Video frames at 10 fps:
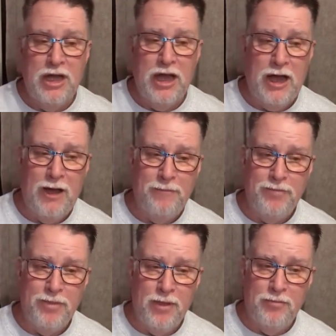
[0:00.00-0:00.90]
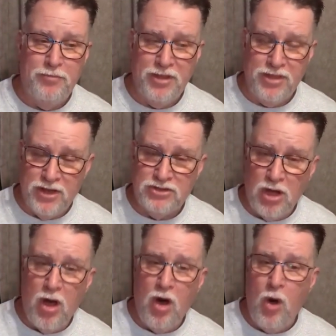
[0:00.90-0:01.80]
Um, but there's
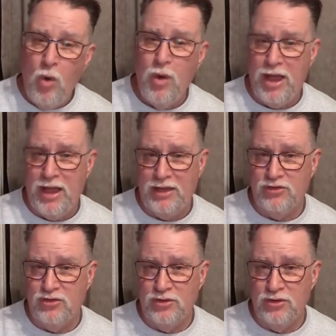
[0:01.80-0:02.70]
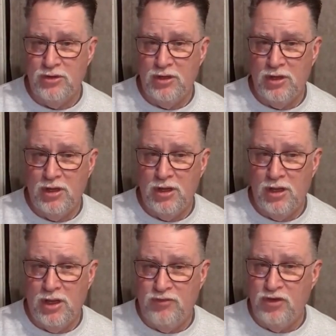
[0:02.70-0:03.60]
always,
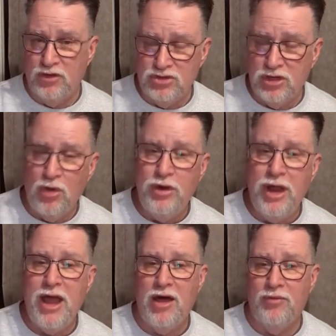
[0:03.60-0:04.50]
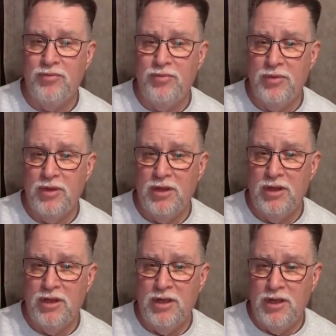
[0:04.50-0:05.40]
if you'll slow down,
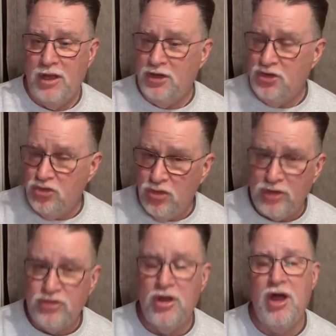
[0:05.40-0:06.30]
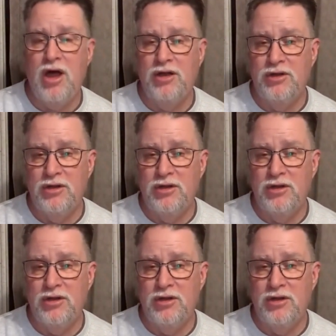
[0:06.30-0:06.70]
and trust God.